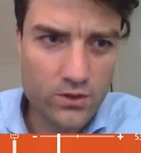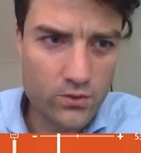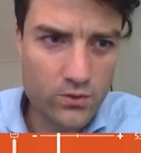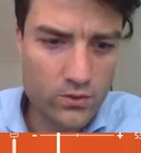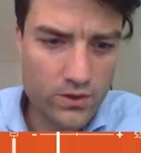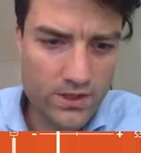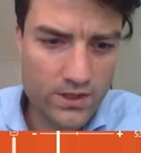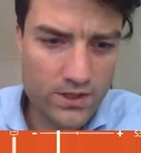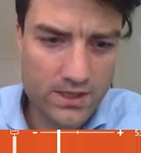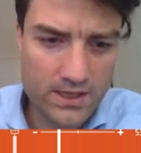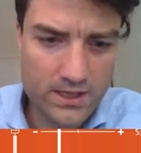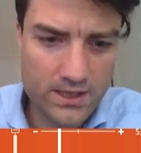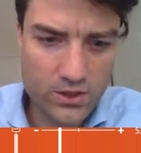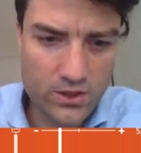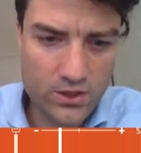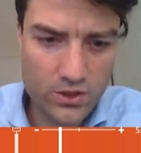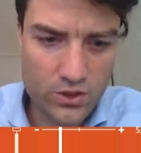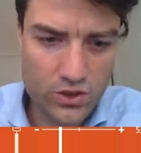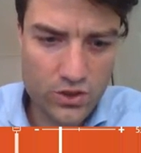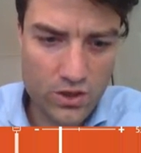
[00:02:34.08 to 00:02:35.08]
do is that I'll
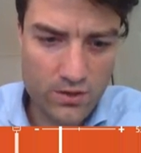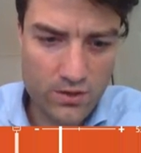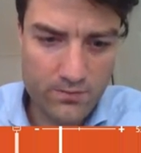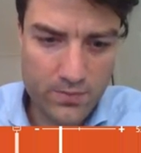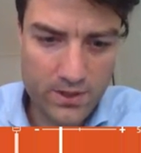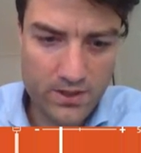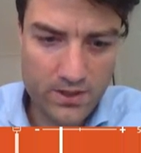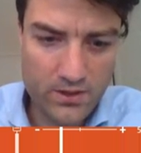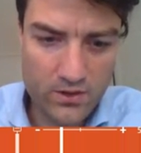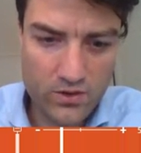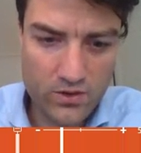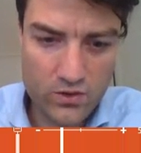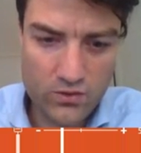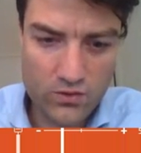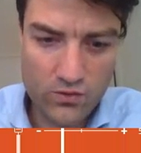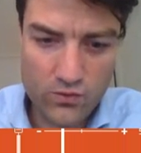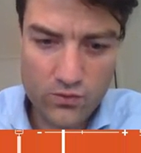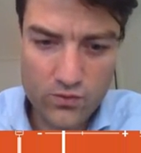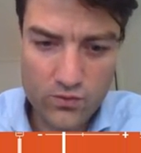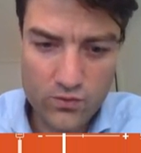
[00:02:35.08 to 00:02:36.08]
just jump
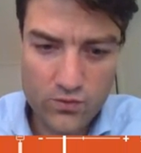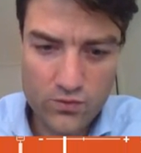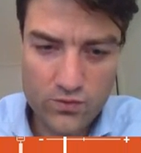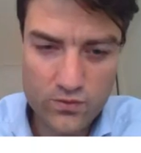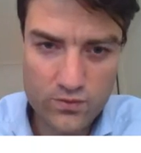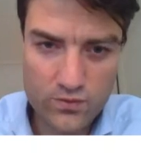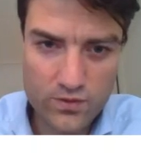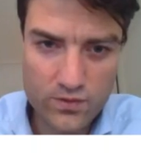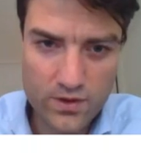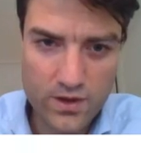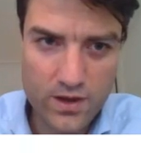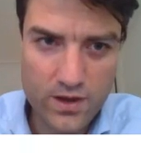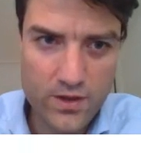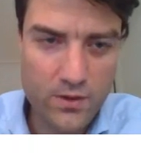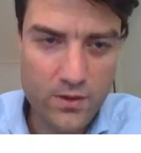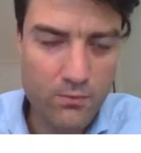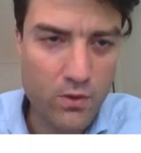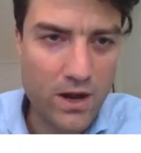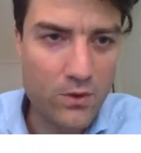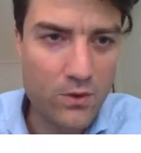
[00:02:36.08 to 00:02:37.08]
into
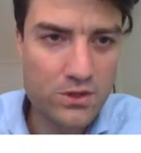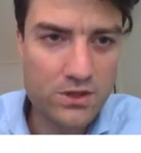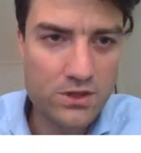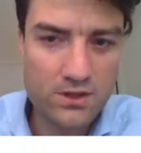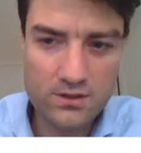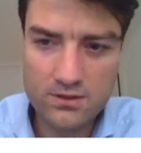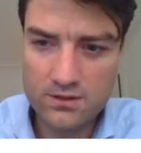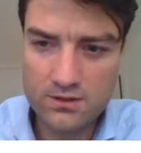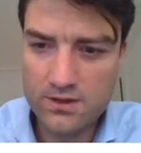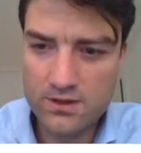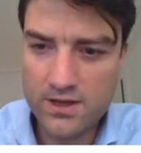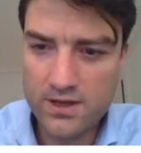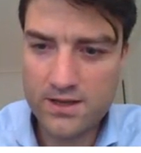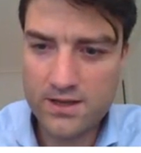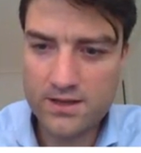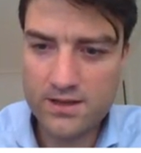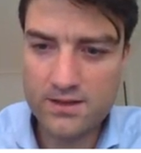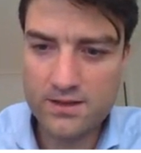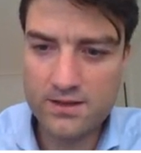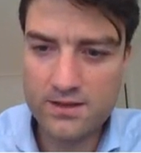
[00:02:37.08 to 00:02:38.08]
the browser,
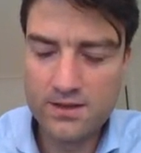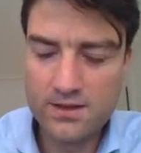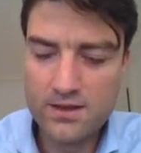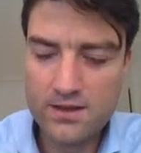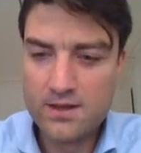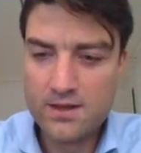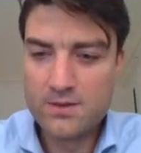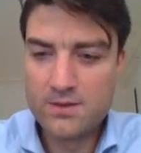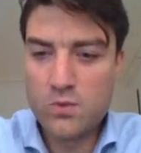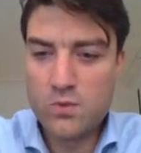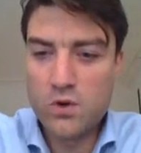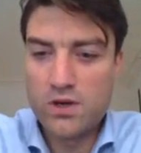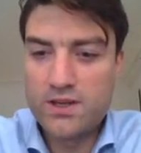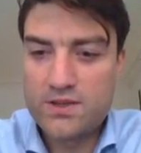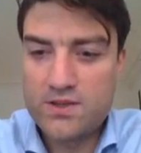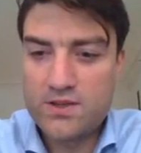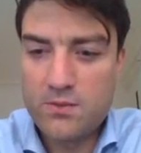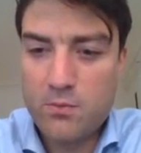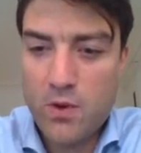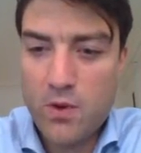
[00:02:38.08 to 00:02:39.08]
and more or
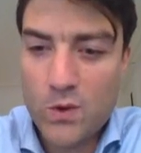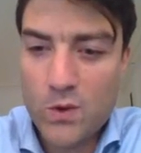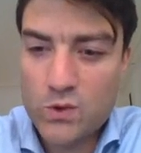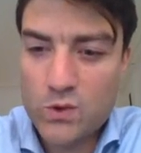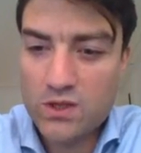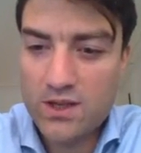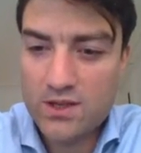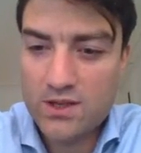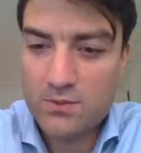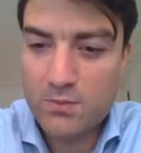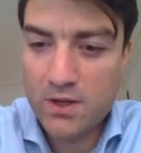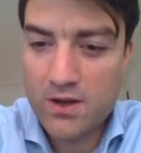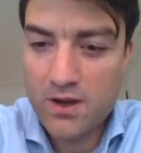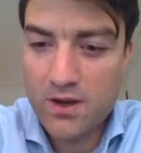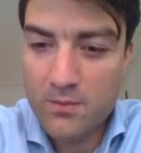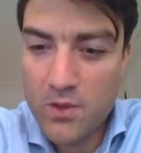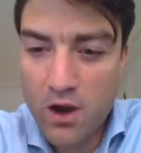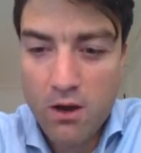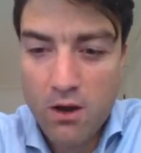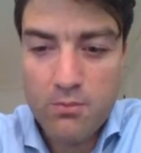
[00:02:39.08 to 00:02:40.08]
less the browser has
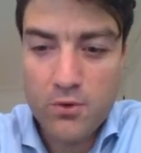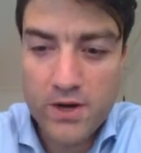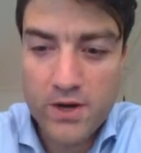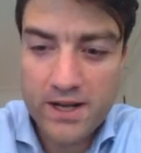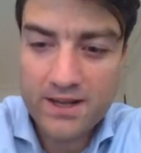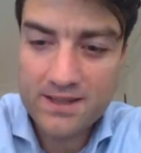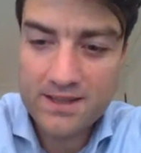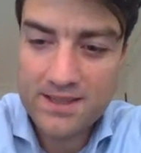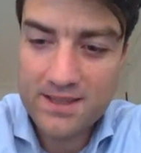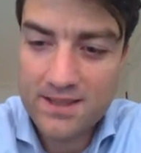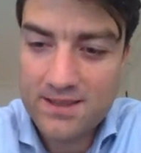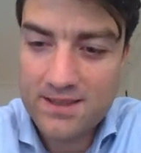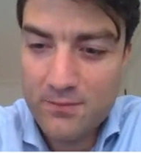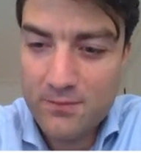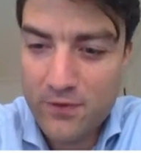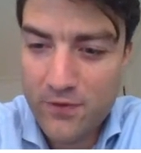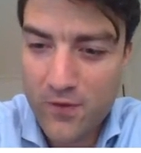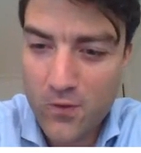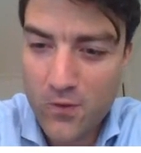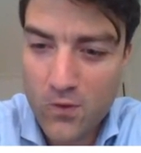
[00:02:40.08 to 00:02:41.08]
become the operating
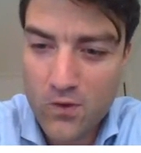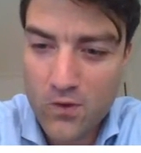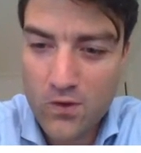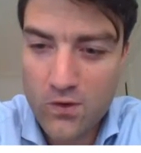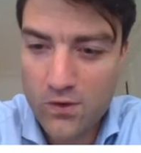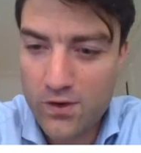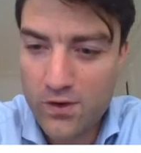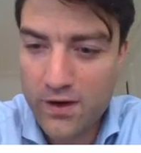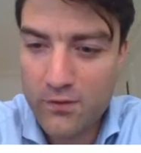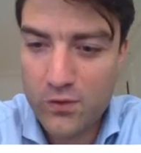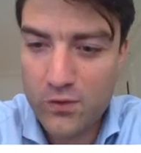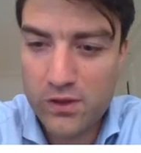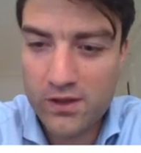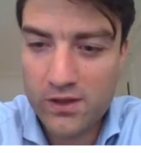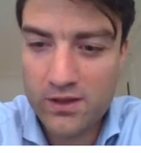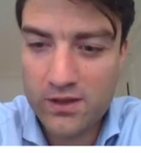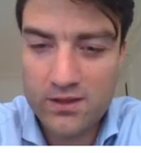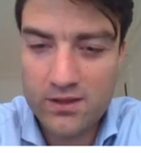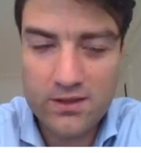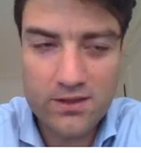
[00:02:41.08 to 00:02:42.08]
system for
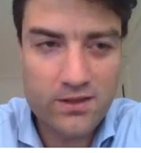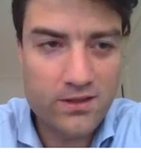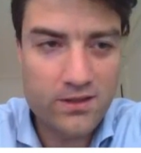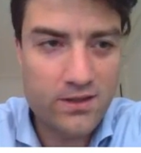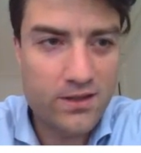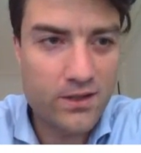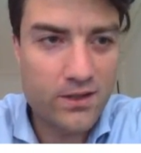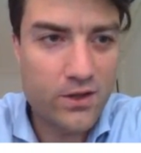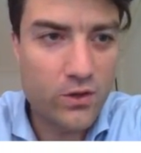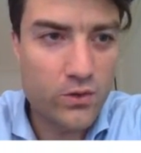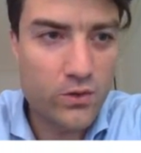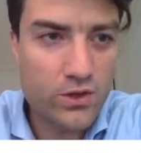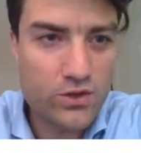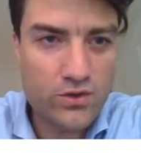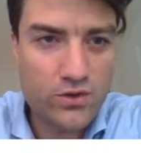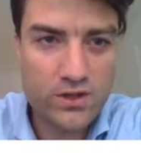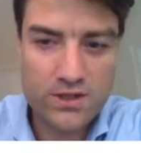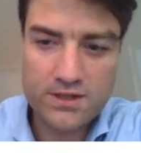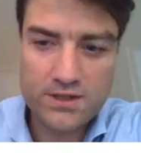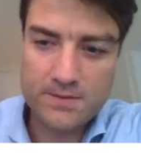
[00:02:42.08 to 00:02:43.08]
everything in
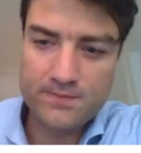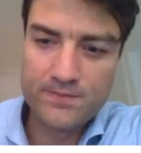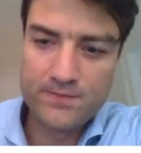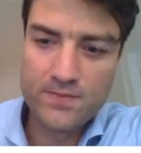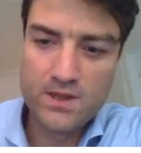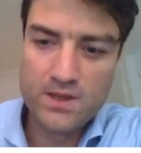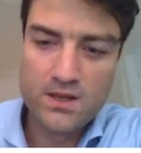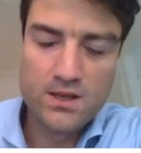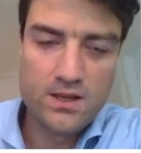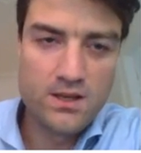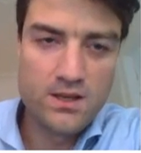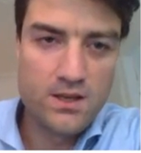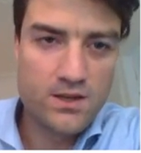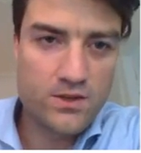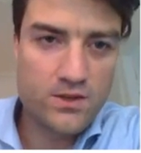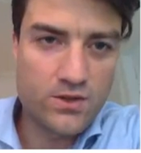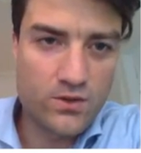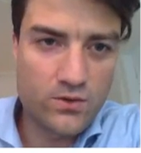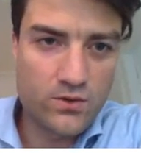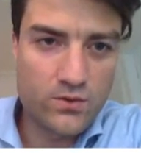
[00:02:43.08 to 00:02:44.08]
CodersTrust.
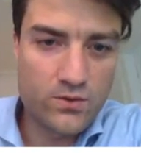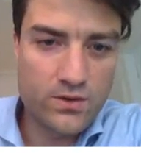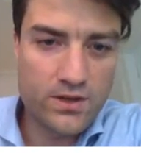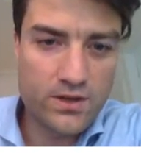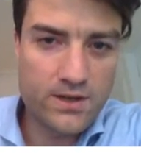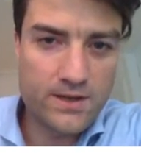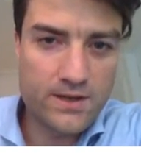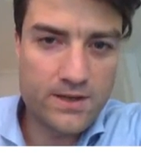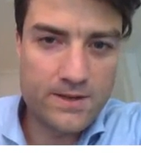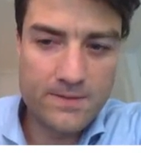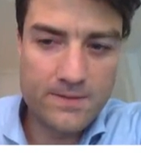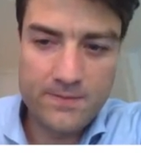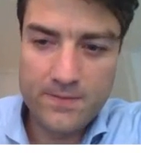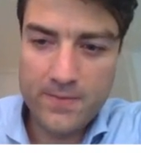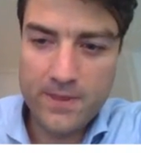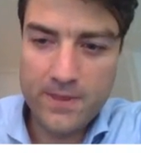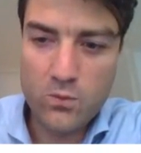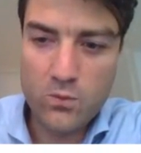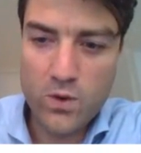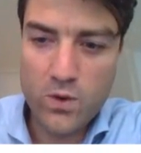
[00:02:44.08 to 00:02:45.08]
So
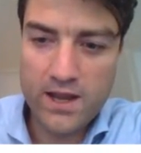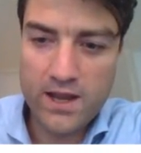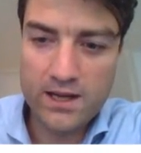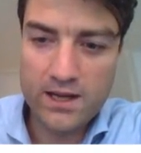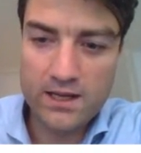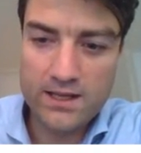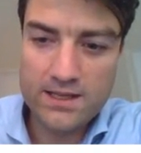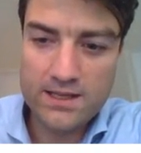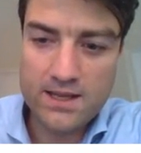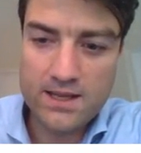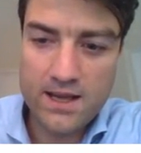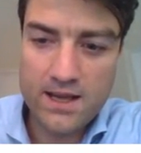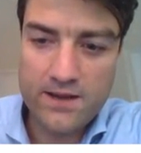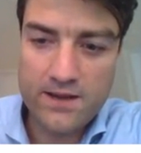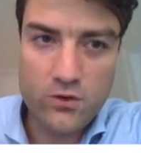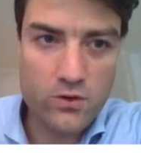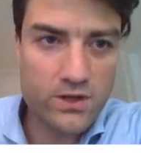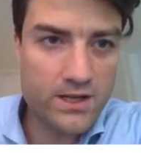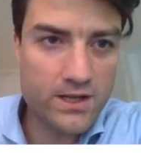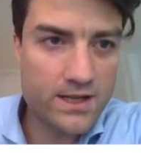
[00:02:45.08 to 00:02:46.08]
the way at least I've
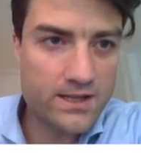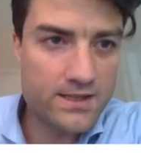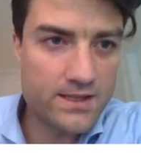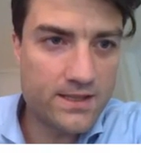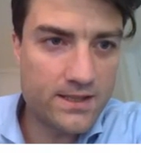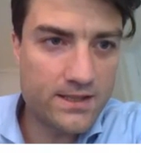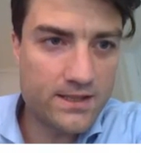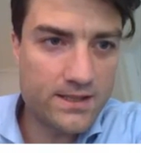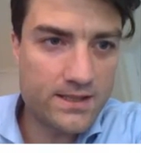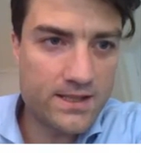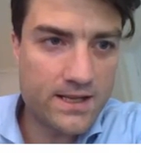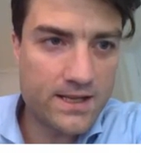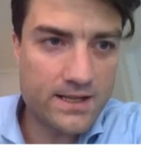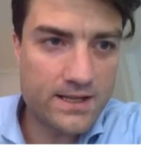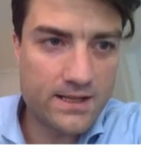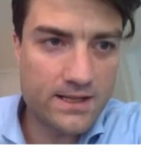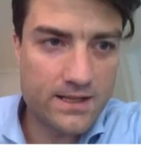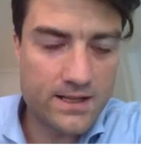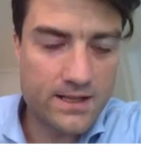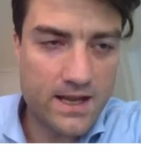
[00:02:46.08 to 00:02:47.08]
organized it is
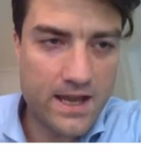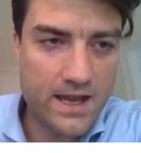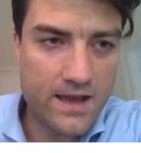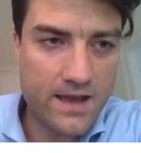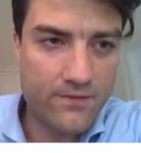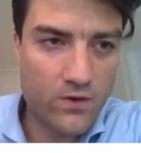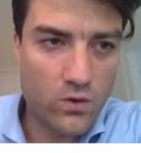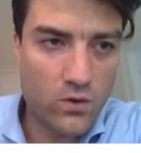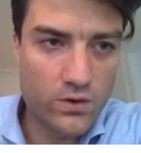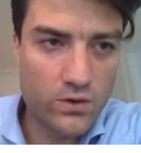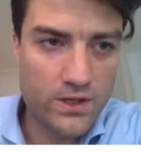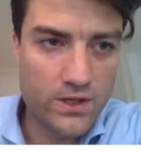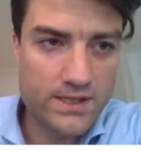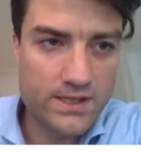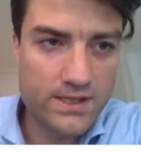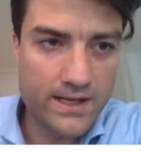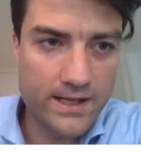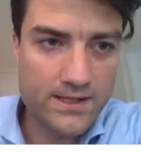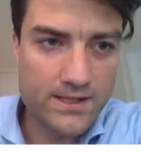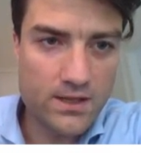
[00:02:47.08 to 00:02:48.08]
that I have all
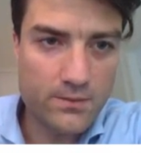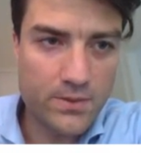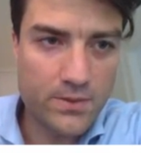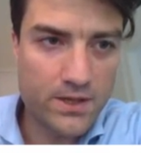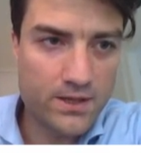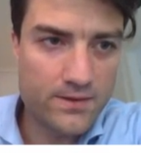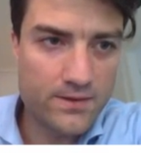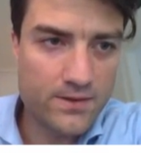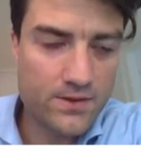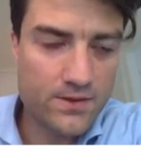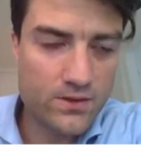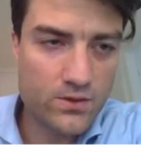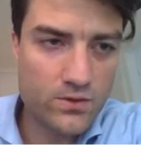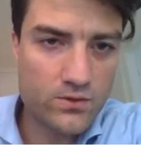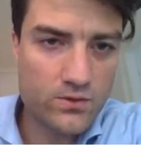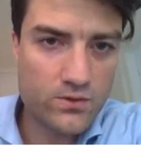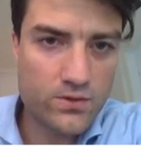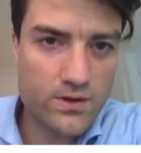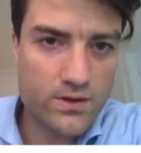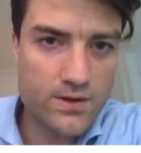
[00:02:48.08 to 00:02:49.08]
these links up here.
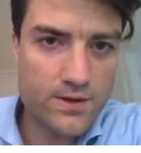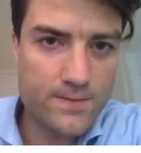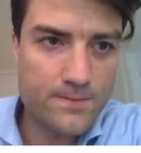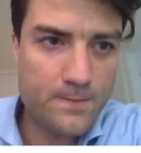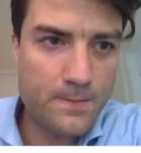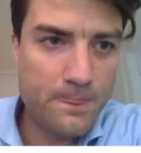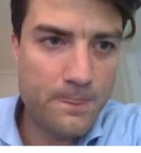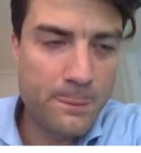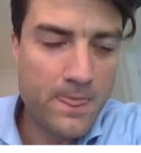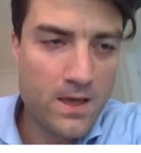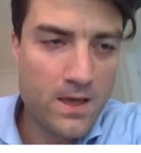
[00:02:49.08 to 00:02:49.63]
So